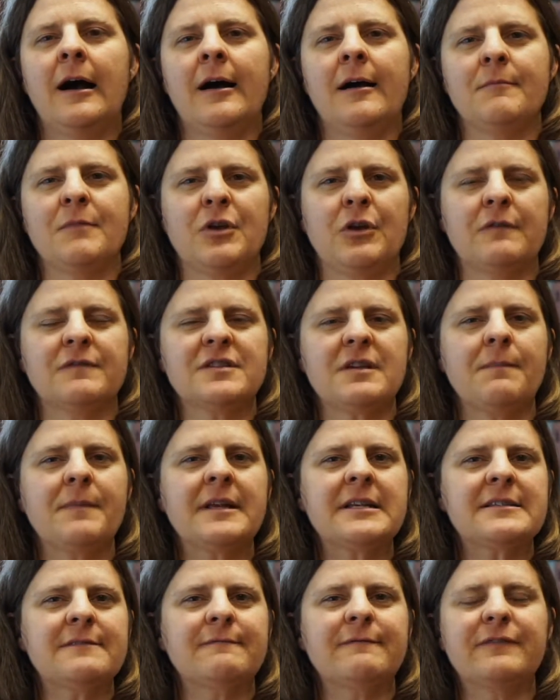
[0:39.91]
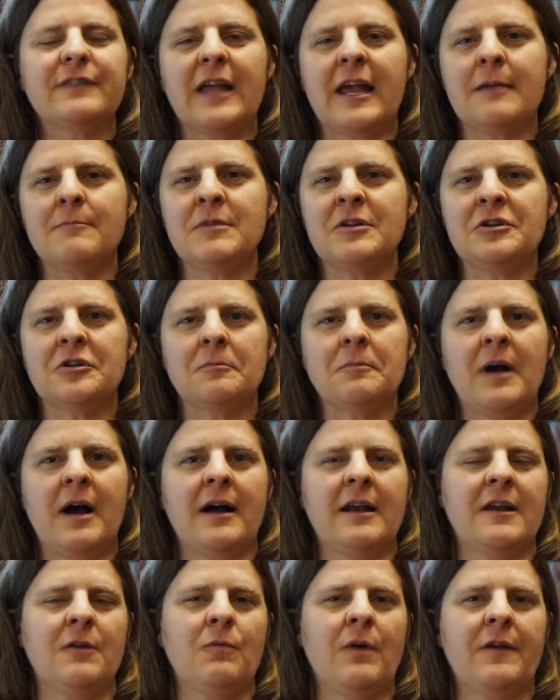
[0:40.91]
If something's inflamed in your
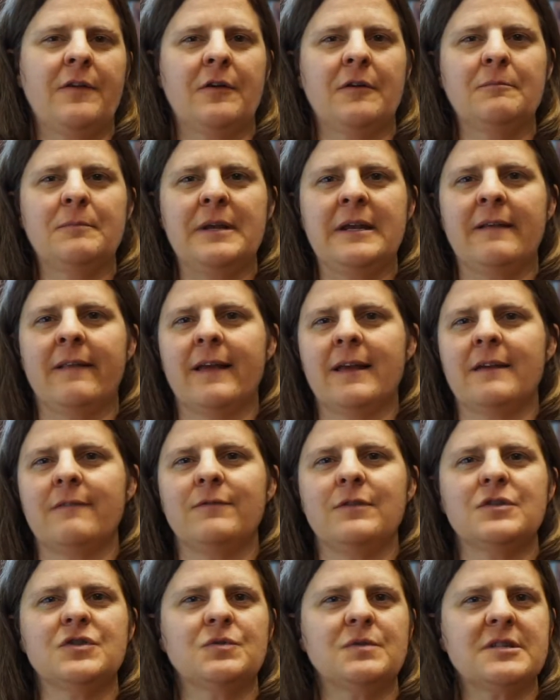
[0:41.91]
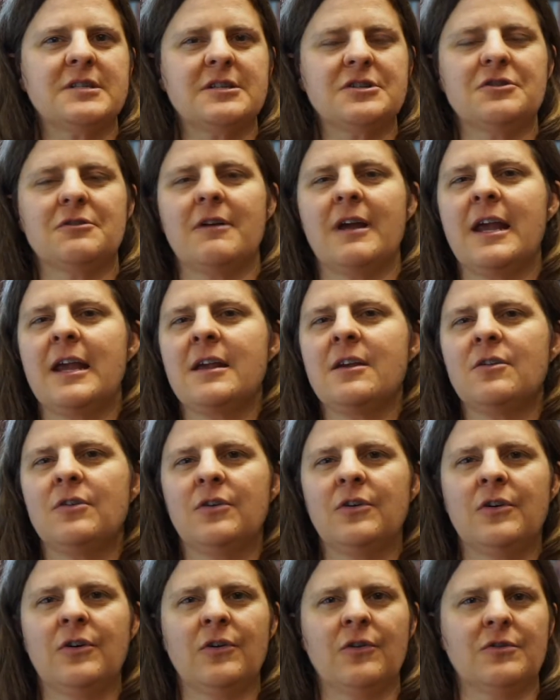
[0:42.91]
body, whether it be like if you twisted your
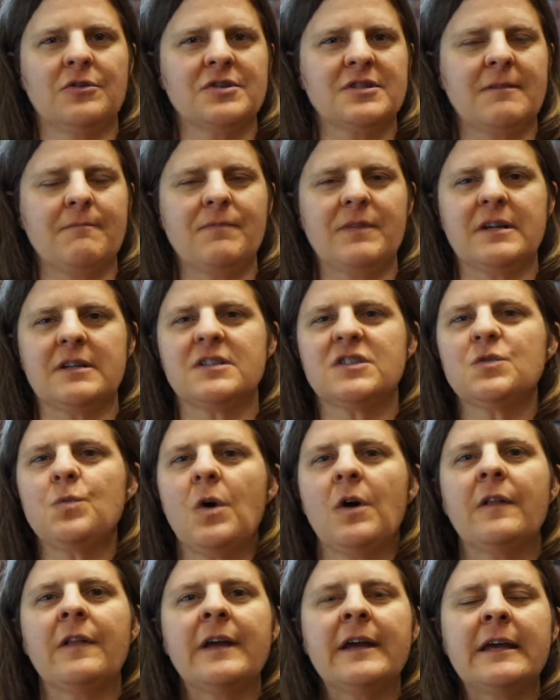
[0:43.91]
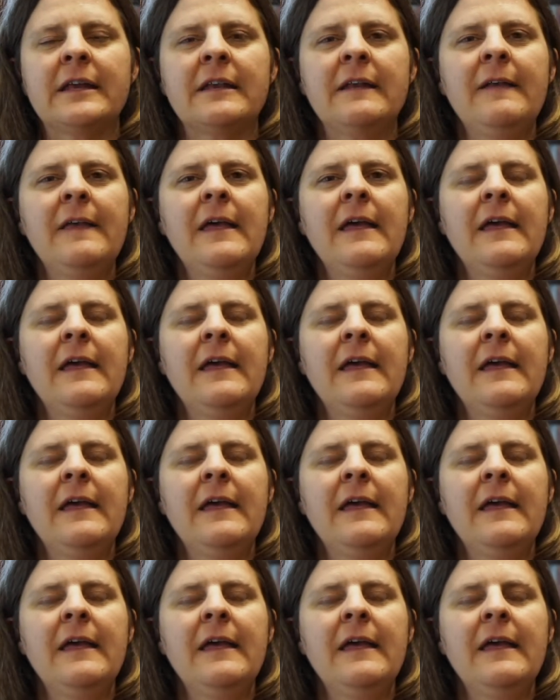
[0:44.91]
ankle or something swollen,